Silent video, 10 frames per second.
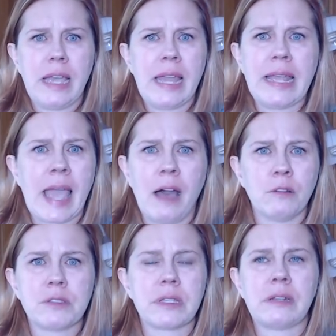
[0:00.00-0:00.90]
any
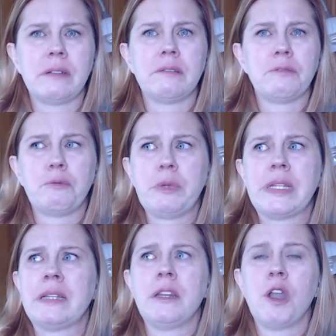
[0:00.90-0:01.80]
house and we
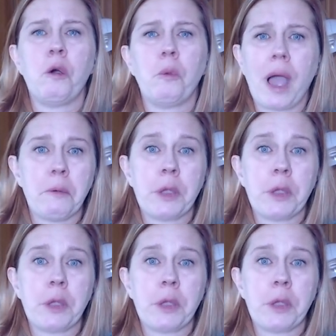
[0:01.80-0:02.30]
didn't know why